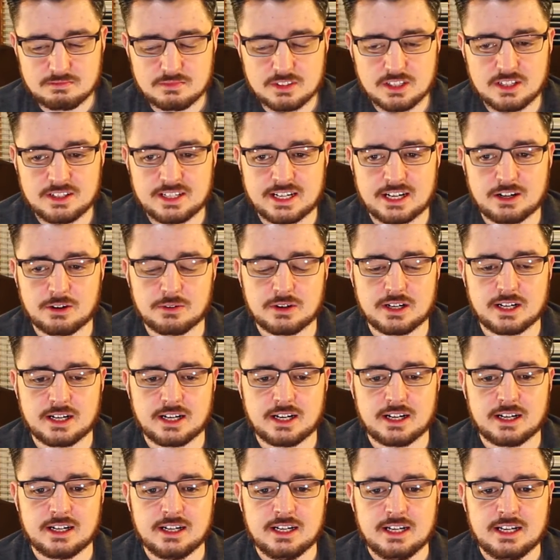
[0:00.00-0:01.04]

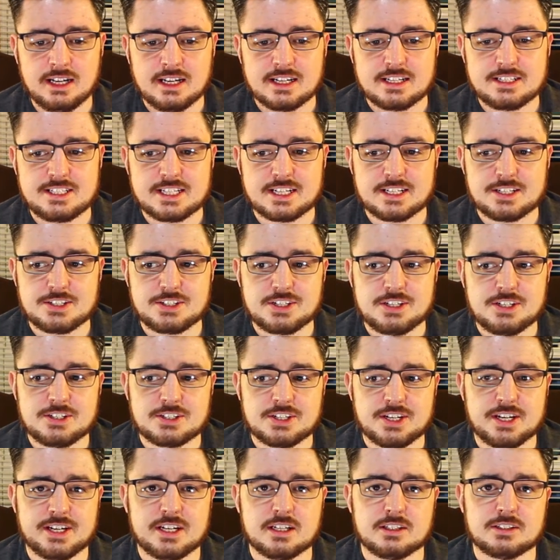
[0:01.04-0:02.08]
Now, Dennis E.
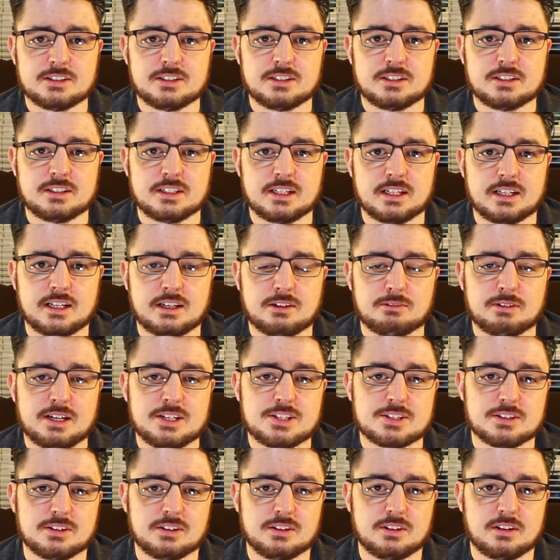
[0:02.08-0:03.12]
Taylor
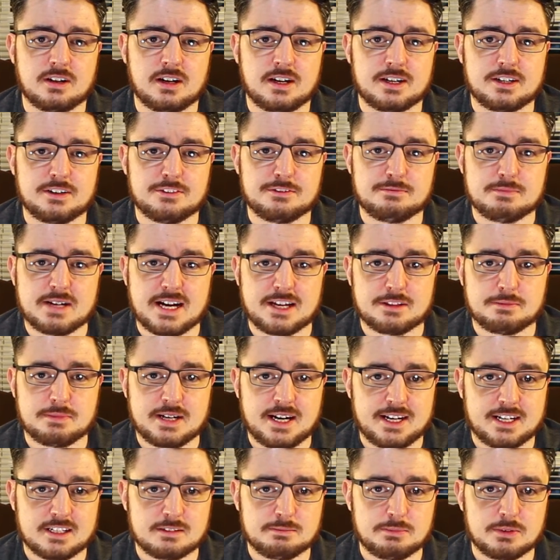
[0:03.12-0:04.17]
writes a lot of
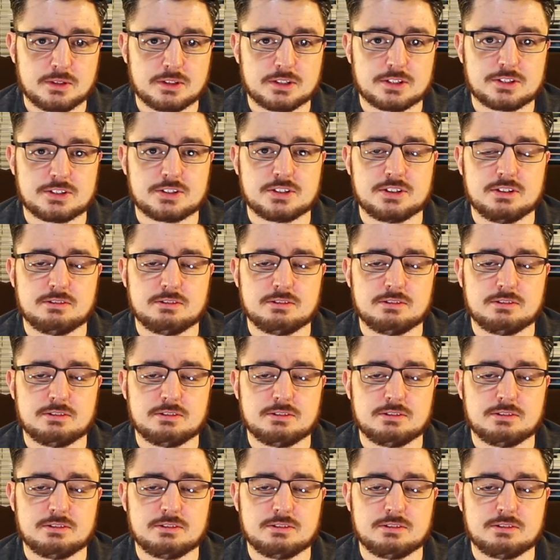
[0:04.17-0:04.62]
mathematic books.